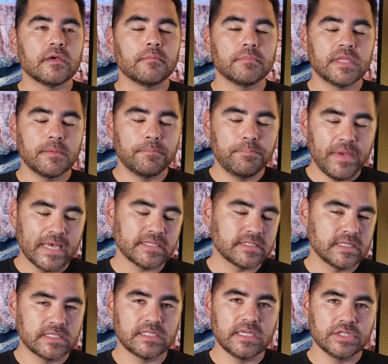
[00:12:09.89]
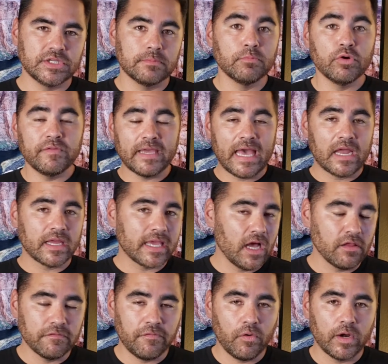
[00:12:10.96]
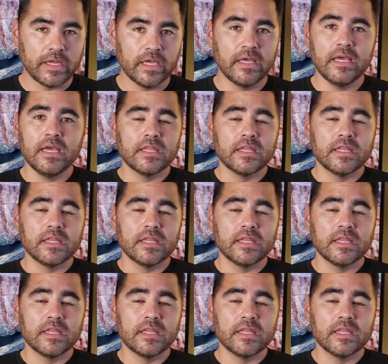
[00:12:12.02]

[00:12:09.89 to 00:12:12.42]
the best decision moving out of California